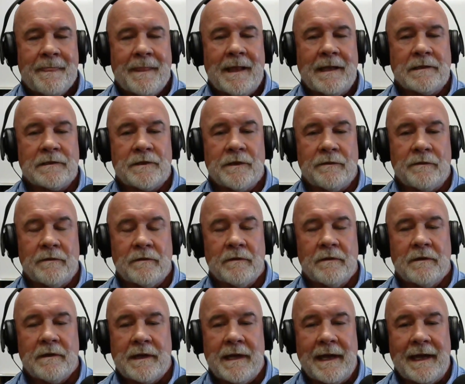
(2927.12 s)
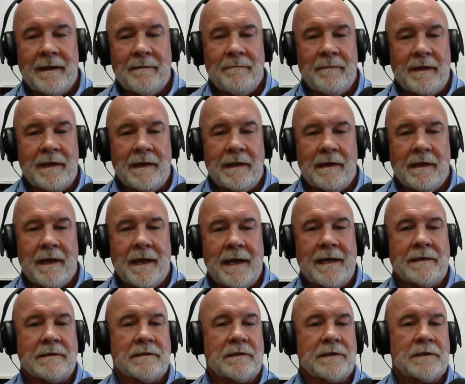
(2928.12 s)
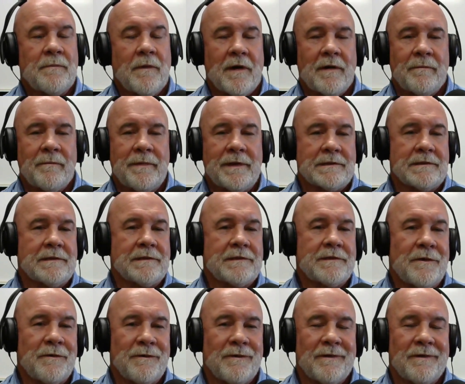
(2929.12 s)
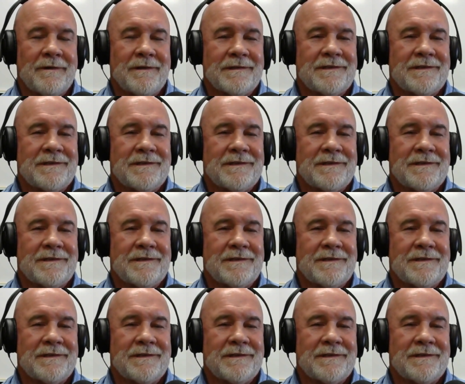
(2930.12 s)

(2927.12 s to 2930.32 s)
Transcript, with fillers: And so they're looking at me as a small business owner,